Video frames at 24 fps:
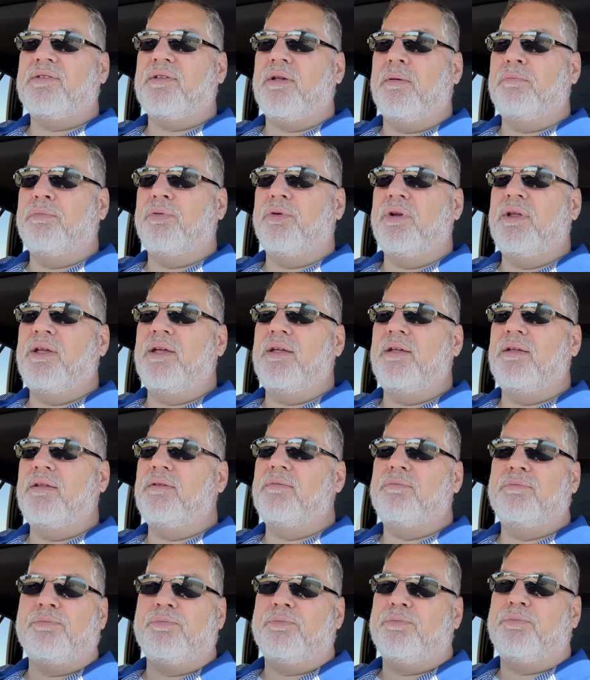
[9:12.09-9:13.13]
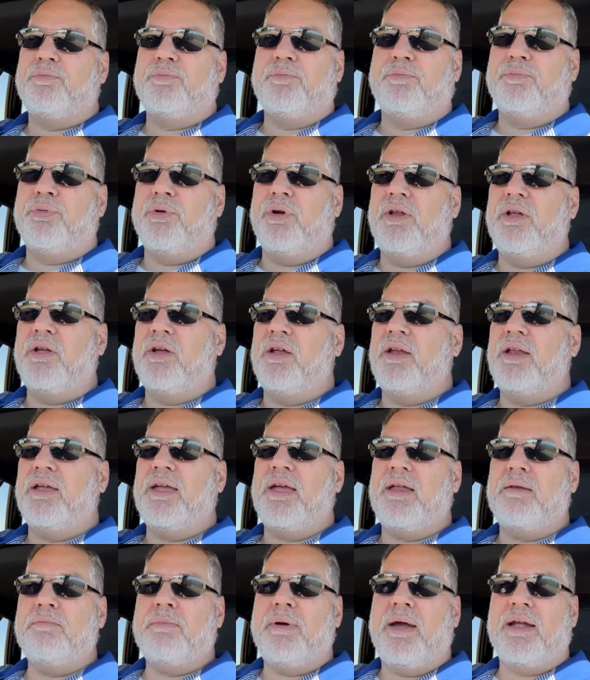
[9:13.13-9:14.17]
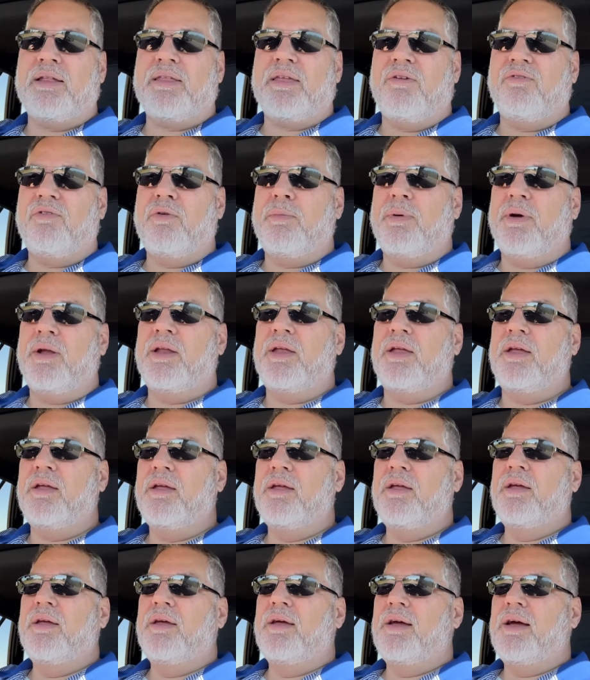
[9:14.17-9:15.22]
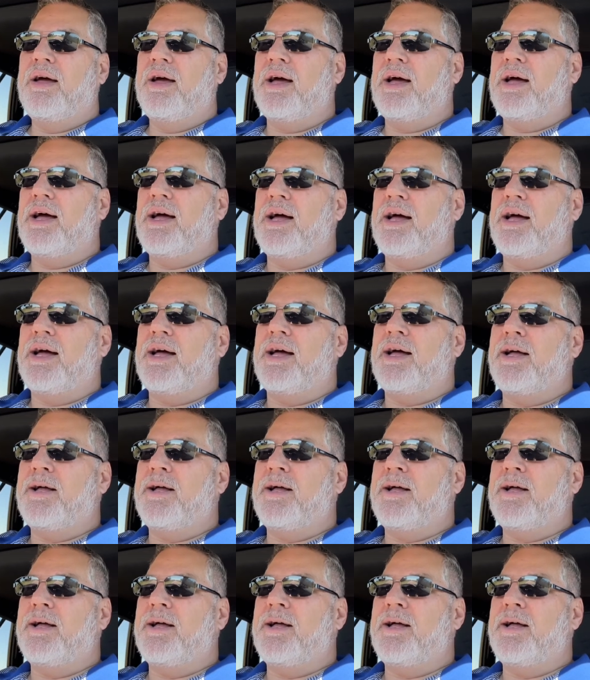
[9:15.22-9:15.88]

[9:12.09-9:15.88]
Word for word: I'm pretty pretty good at getting back to everybody uh,